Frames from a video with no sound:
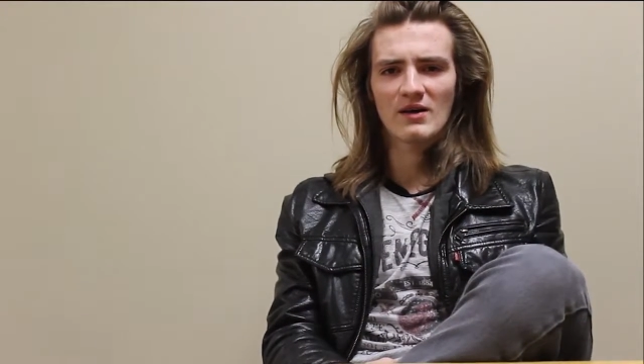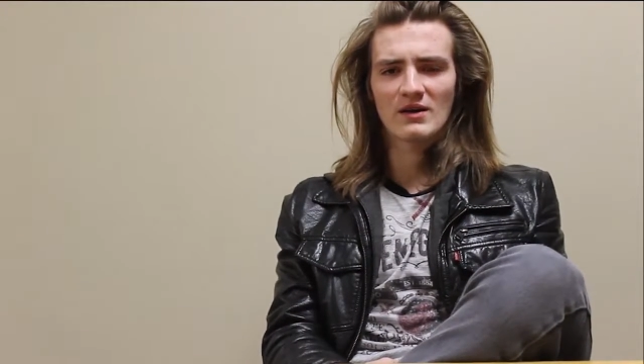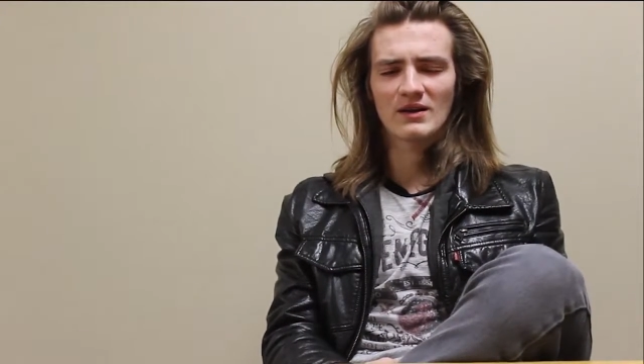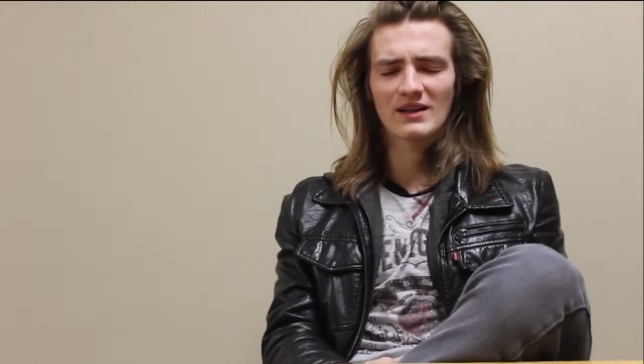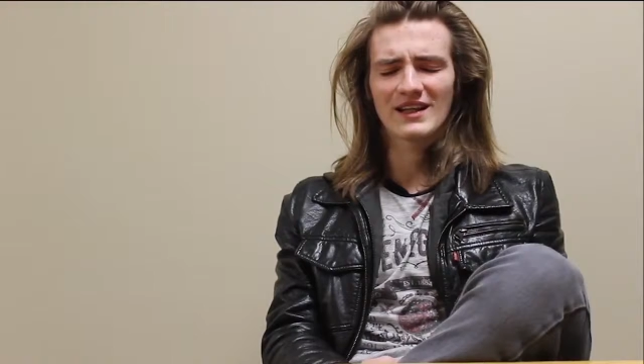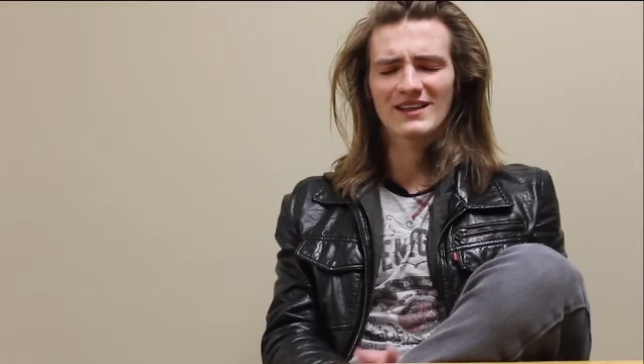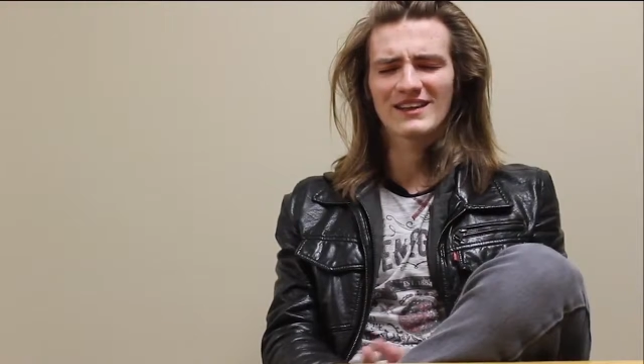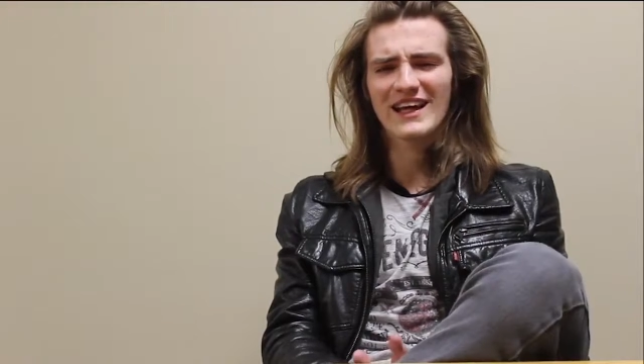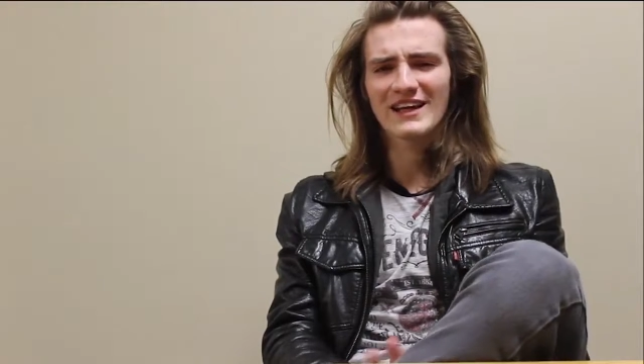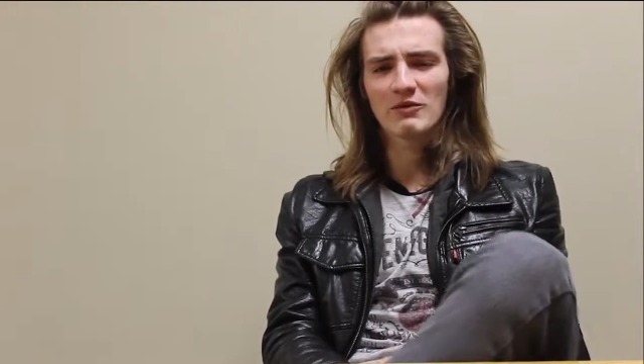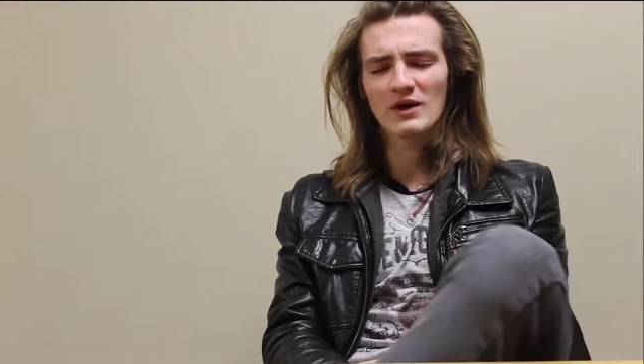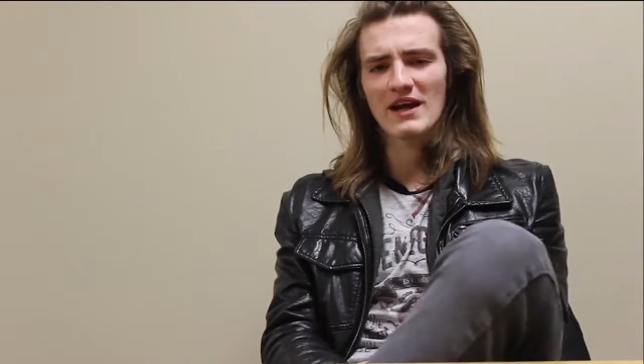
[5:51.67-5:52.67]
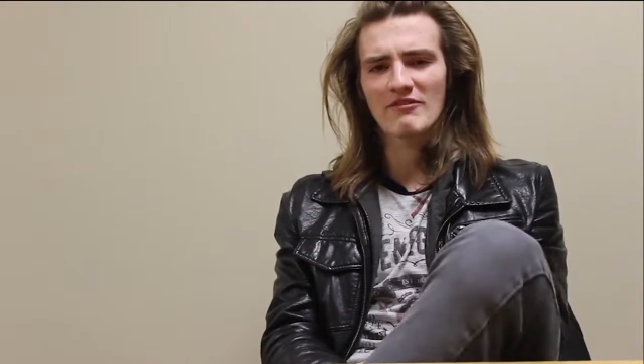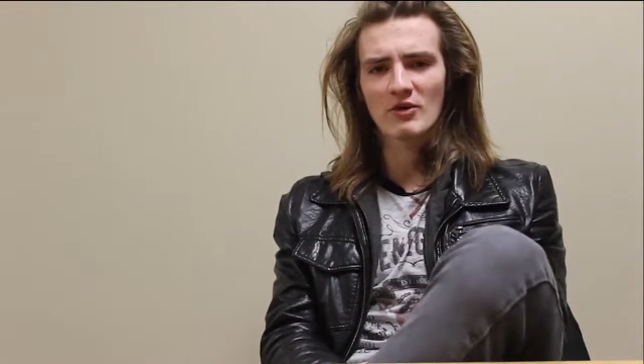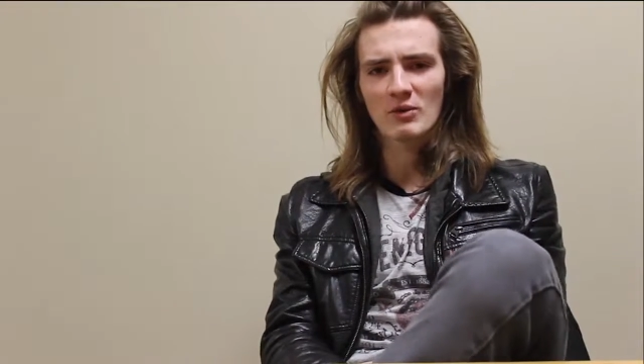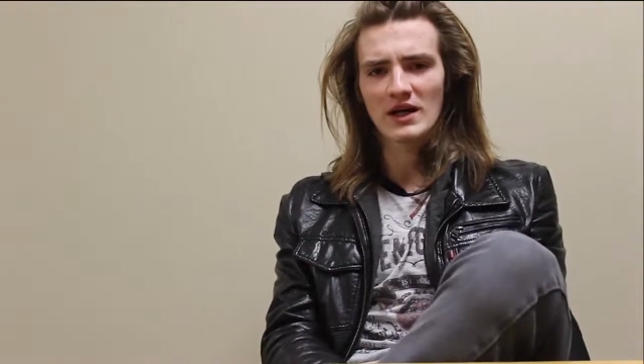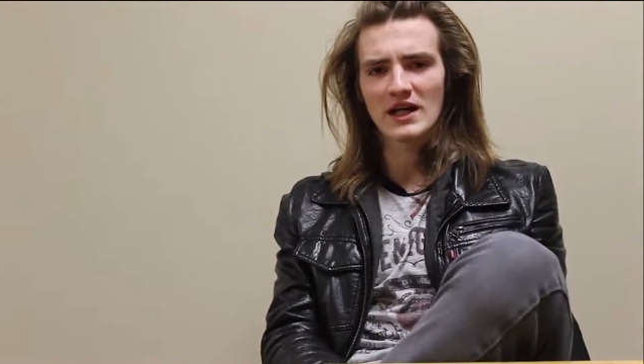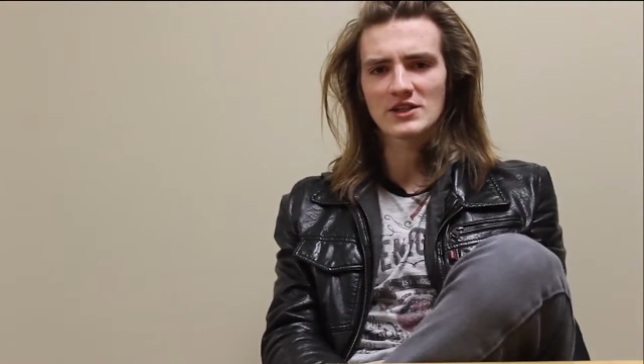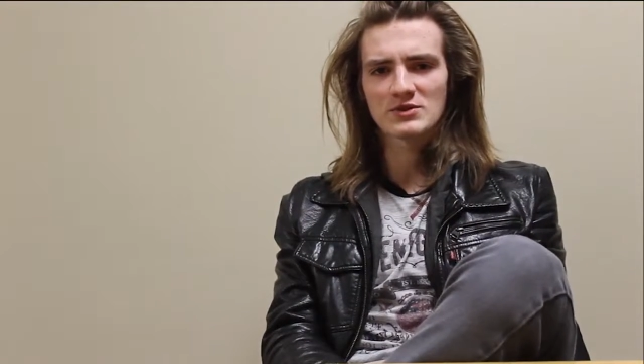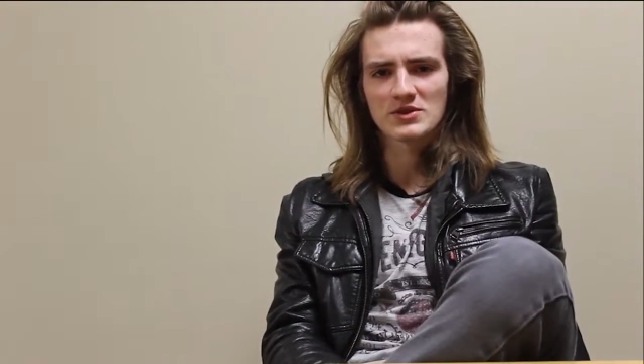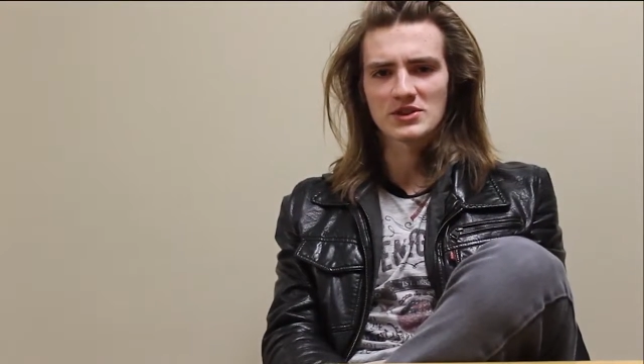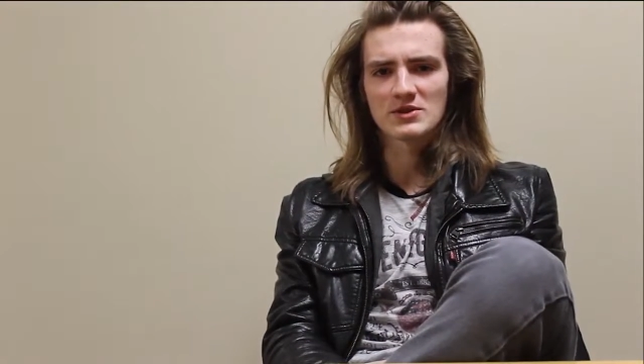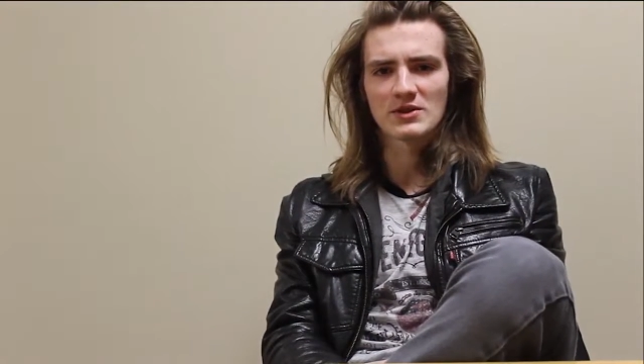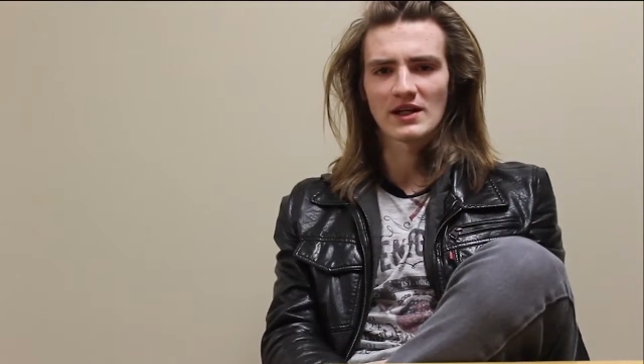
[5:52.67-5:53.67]
like what everyone else was
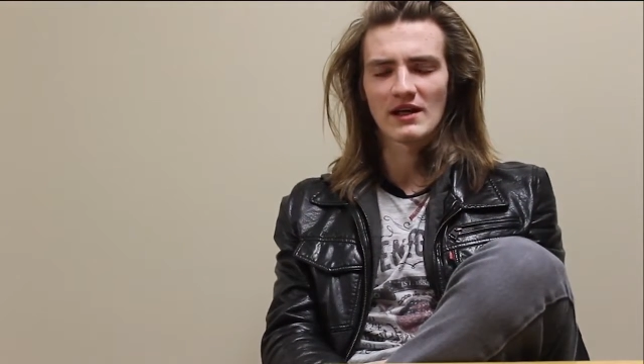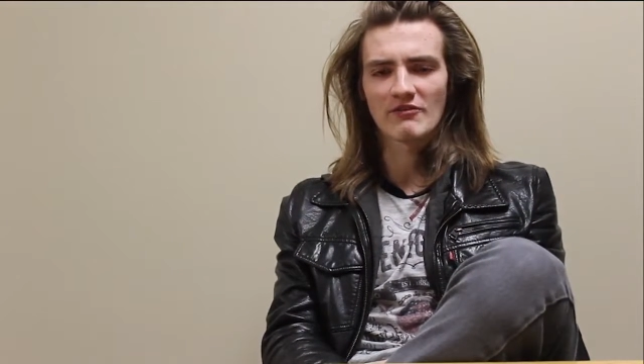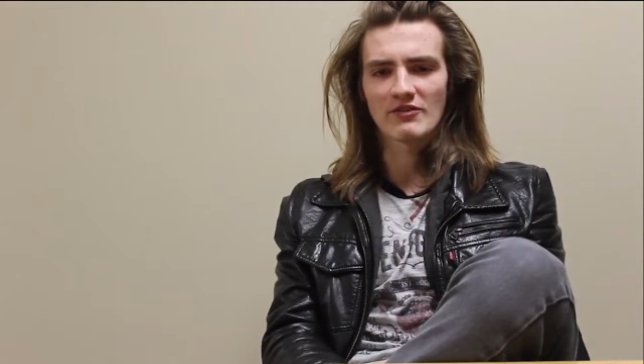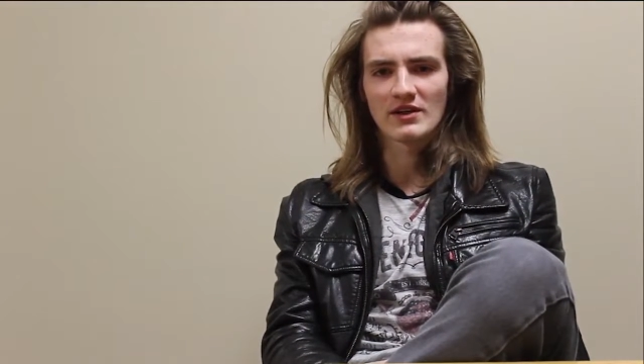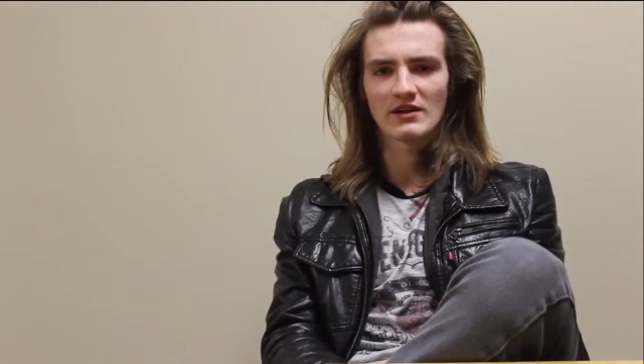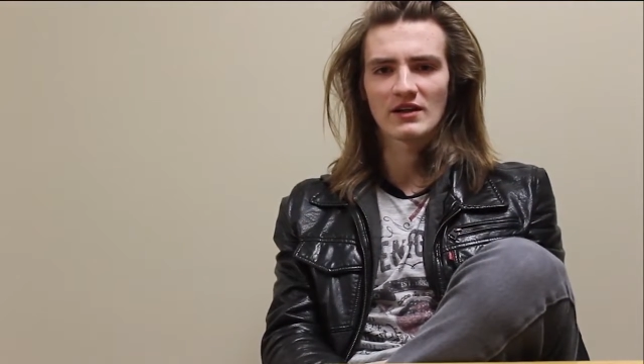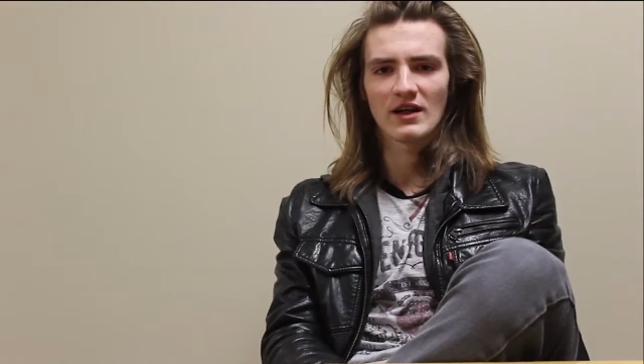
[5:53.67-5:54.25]
doing, I feel.